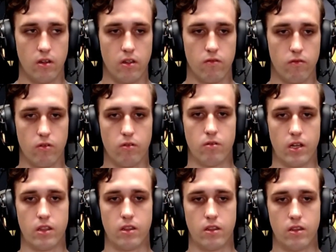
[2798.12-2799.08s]
for like
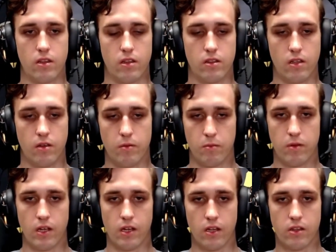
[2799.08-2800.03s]
they've been
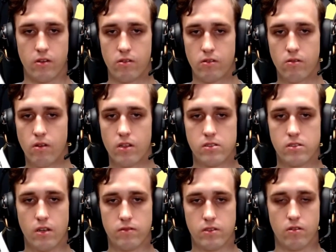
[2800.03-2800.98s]
playing in tier 2 and
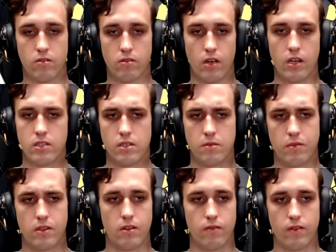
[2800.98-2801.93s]
stuff. So, and it's a
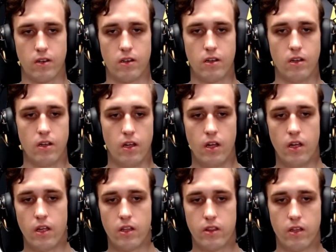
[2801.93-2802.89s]
bit of a
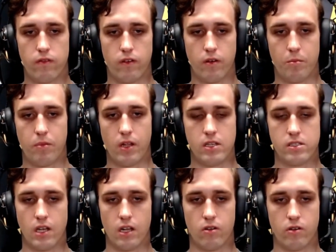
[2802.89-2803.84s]
different play
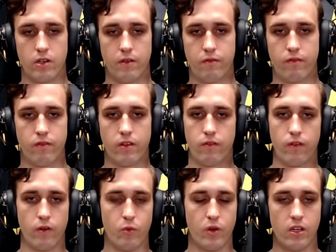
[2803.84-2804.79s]
style or
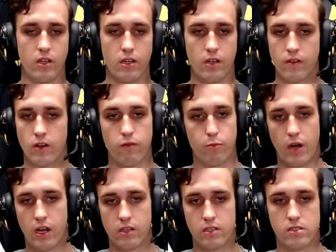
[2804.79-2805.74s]
different way even of
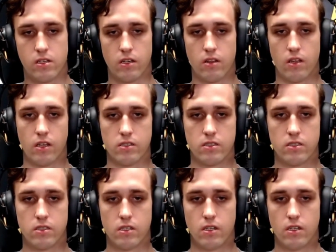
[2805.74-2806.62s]
practicing things.